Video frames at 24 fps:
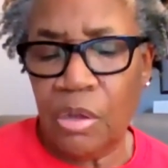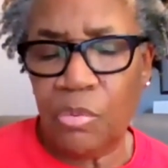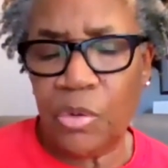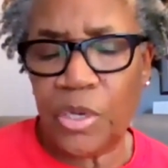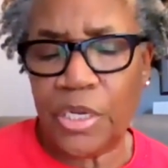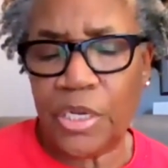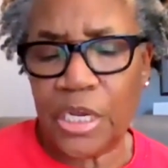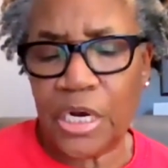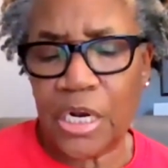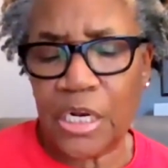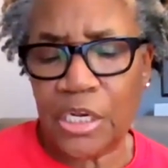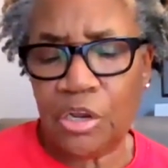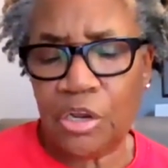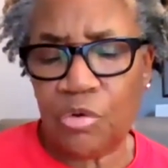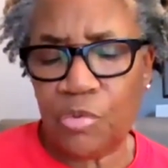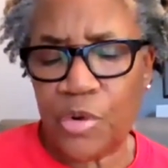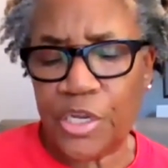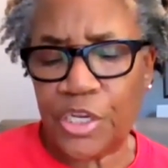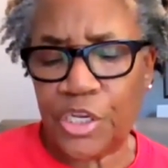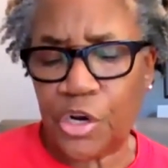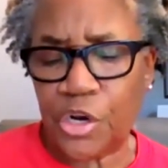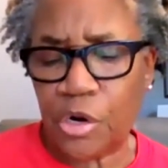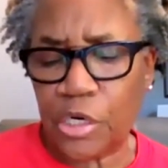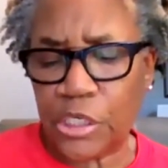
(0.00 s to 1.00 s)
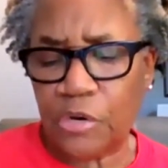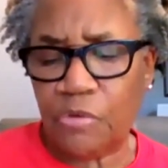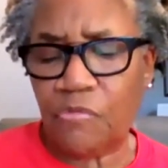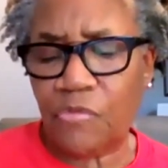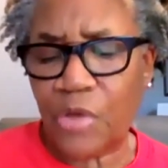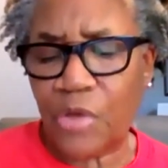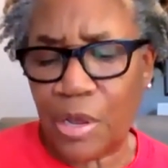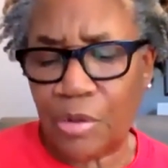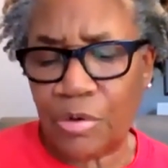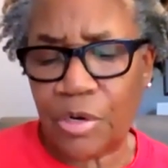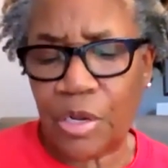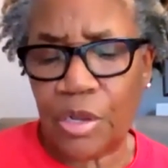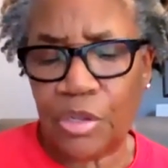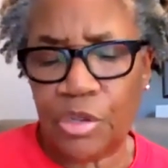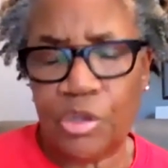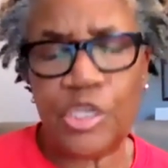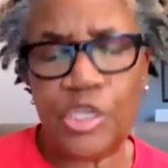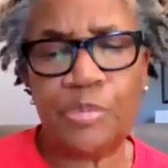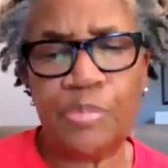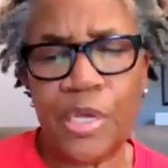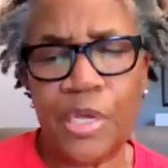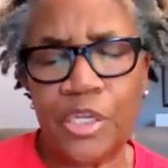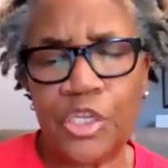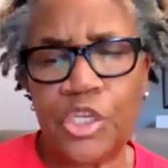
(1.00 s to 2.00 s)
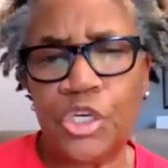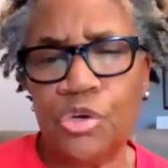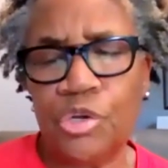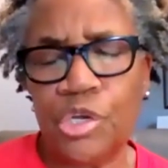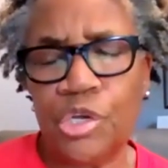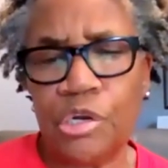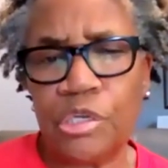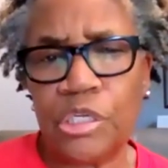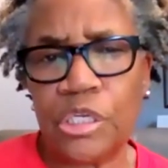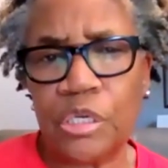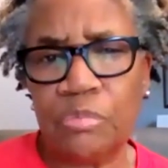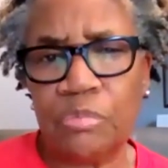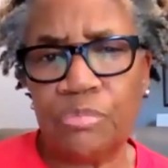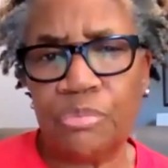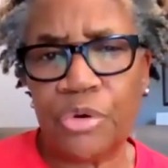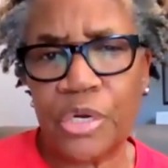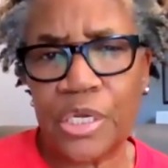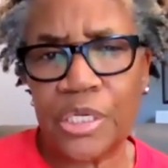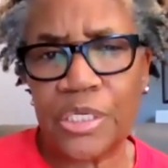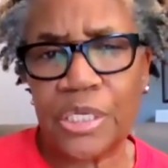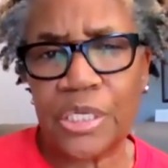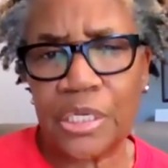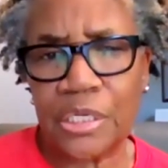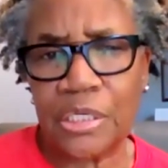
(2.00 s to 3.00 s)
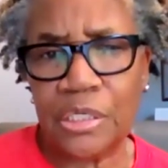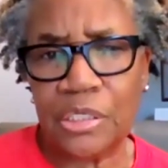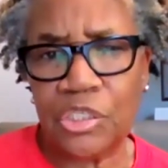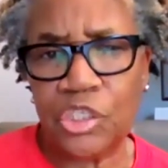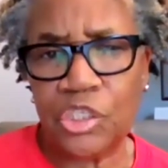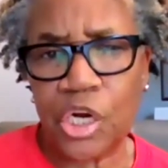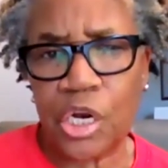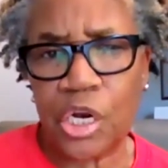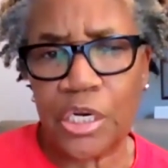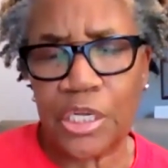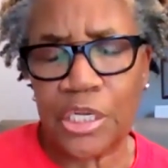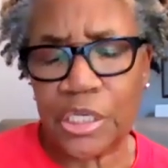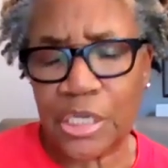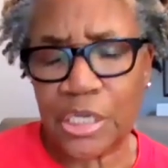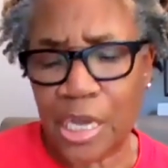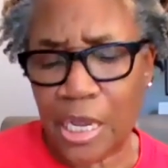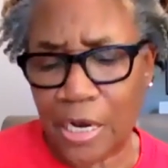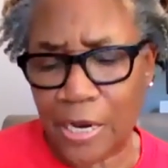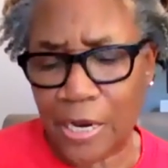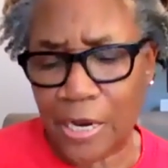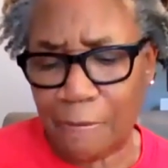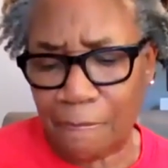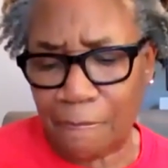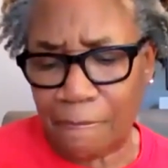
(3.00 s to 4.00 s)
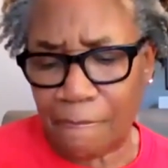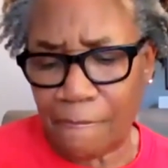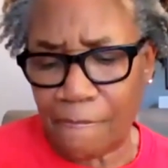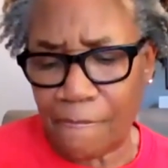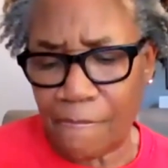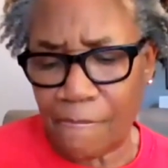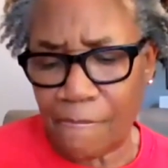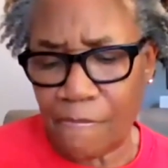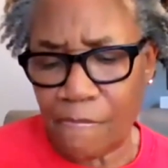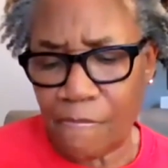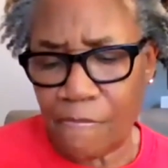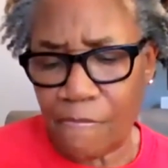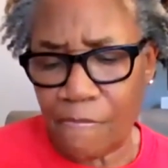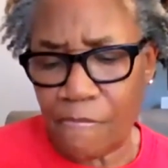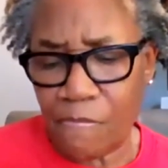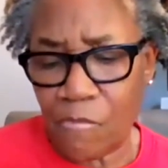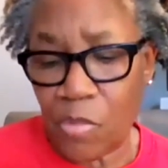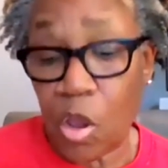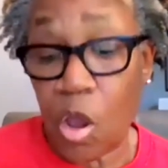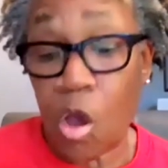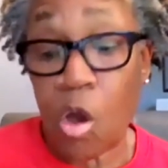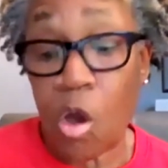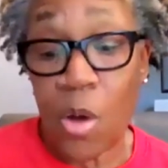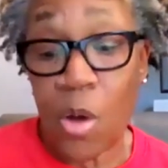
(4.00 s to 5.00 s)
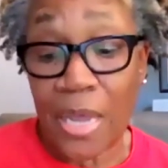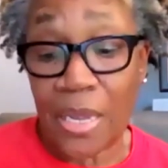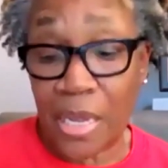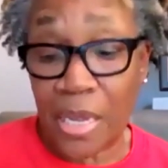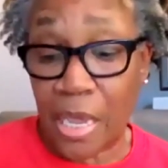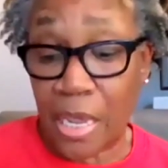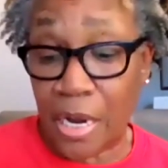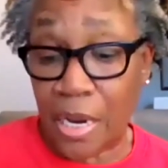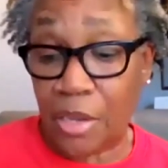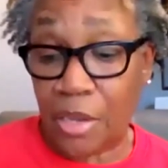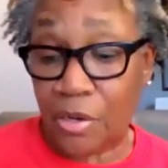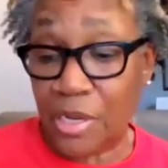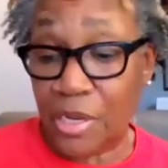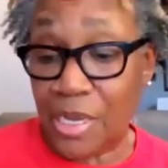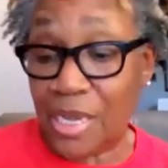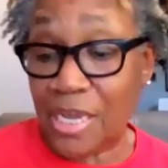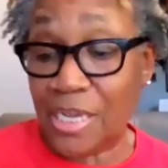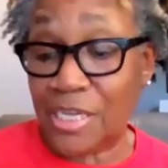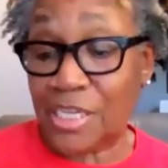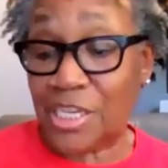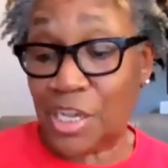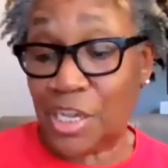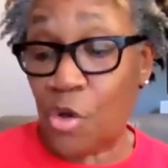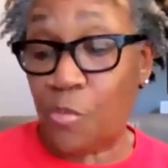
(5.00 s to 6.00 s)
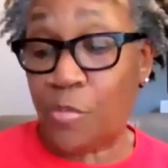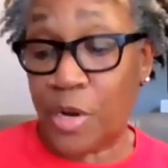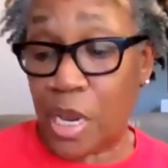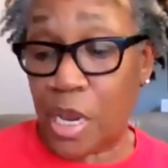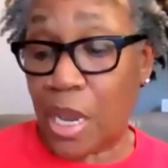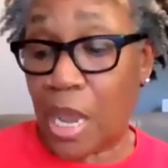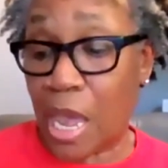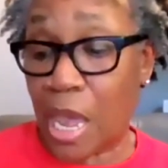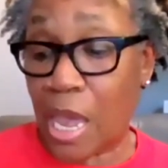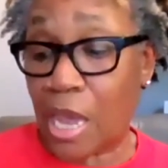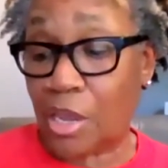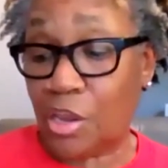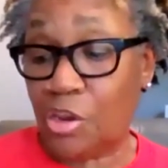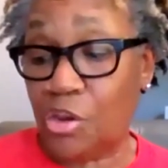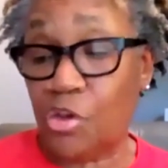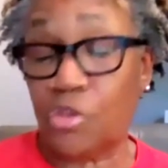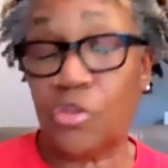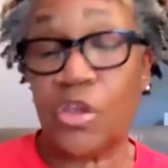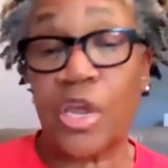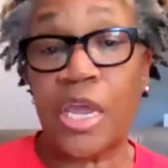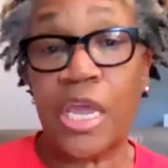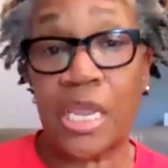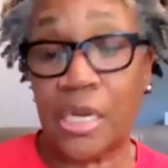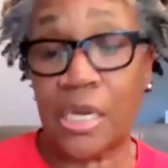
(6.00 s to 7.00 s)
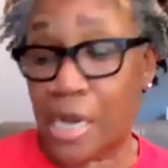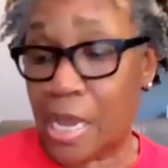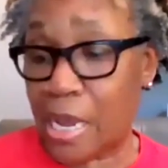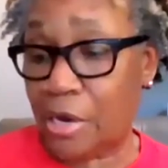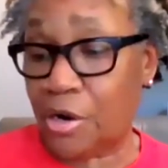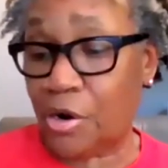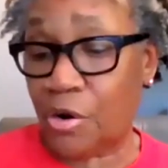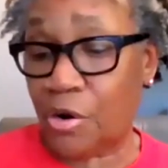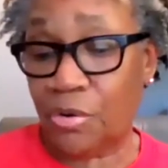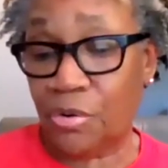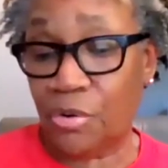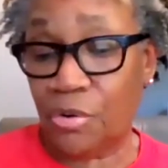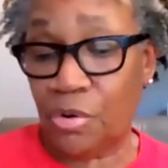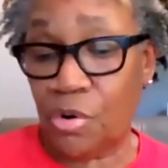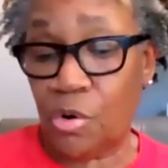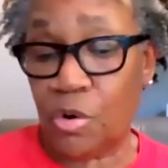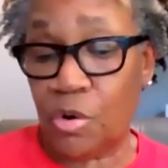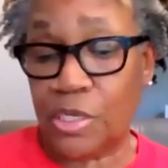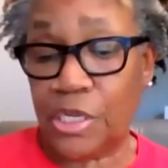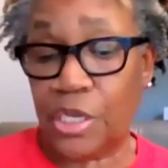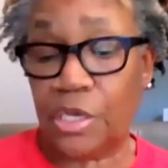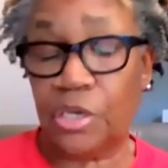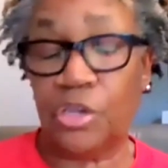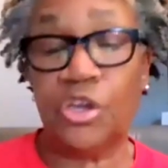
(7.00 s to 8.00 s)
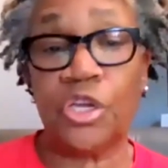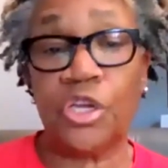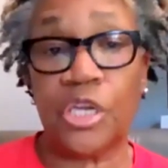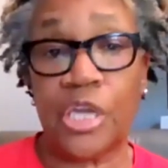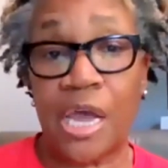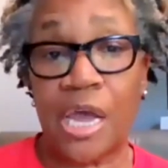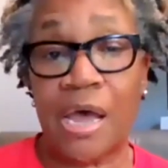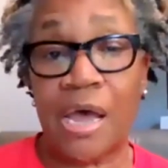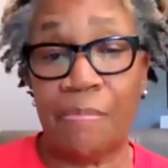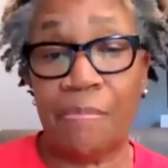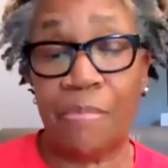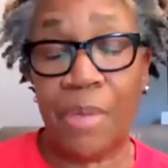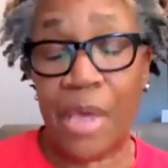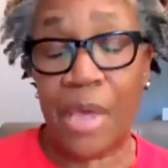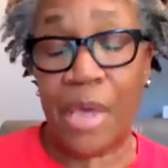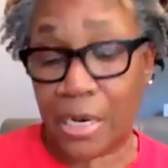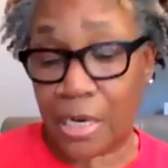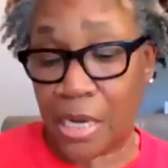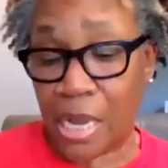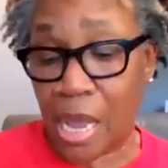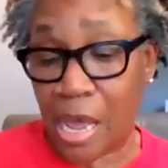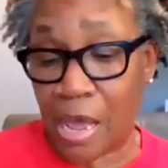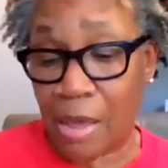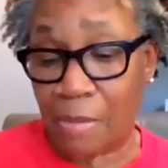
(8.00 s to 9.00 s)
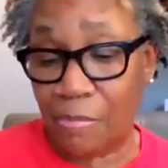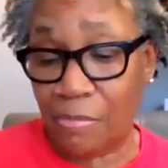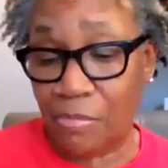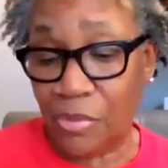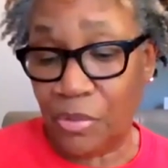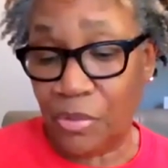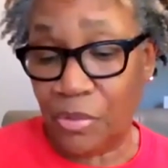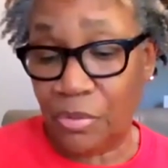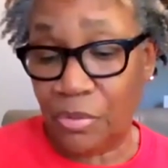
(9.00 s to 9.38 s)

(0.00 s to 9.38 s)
We did a little research and found out you spent two years in prison, Charlie stated. Oh, I get it. He's the opening act and you're the headliner. Or is it good cop, bad cop?